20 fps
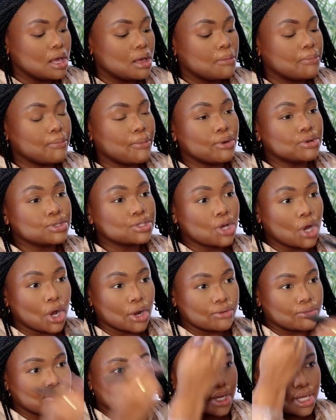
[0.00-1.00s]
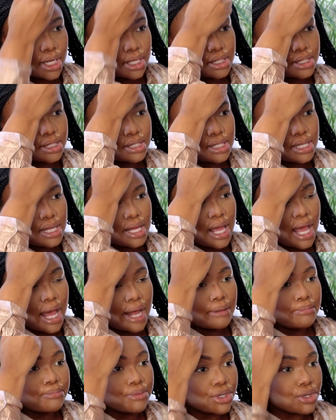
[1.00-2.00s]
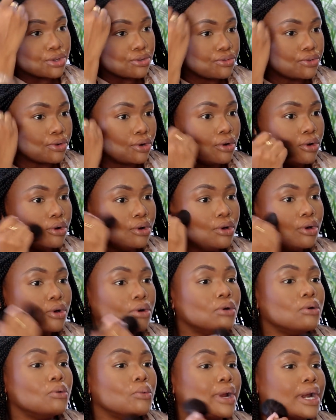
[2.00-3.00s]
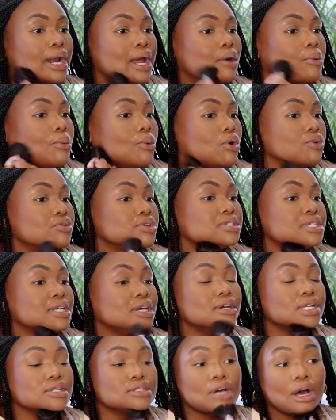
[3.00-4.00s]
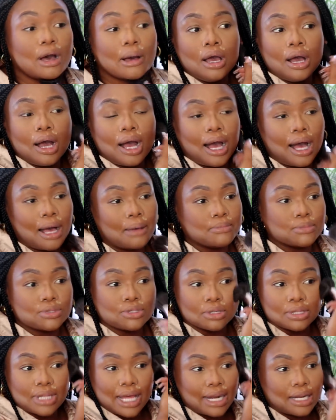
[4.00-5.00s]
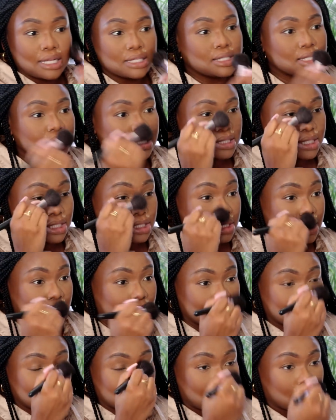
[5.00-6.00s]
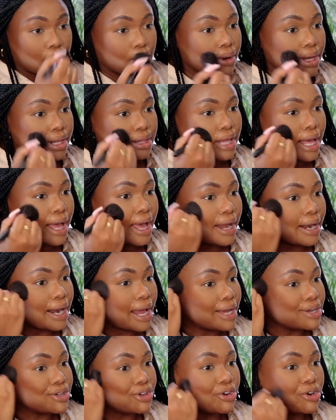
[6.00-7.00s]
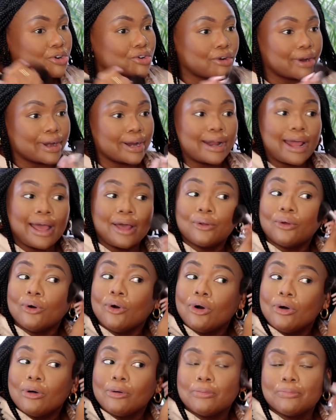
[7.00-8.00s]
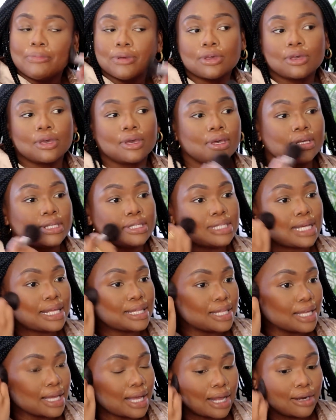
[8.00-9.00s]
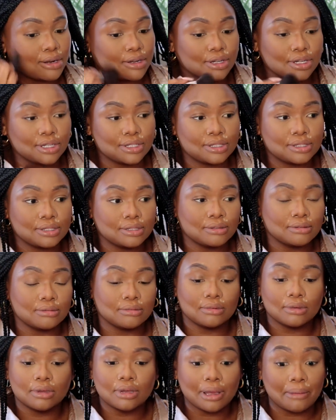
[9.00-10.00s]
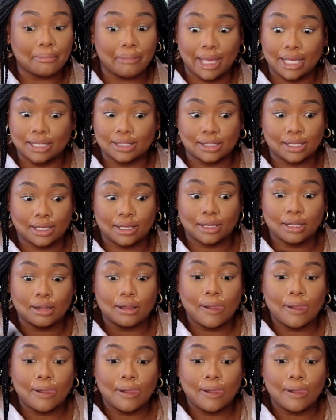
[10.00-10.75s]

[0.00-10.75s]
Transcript: most confident and beautiful when I wore the second top. So that is the decision that I stuck with, and I don't regret it at all because I think I looked amazing.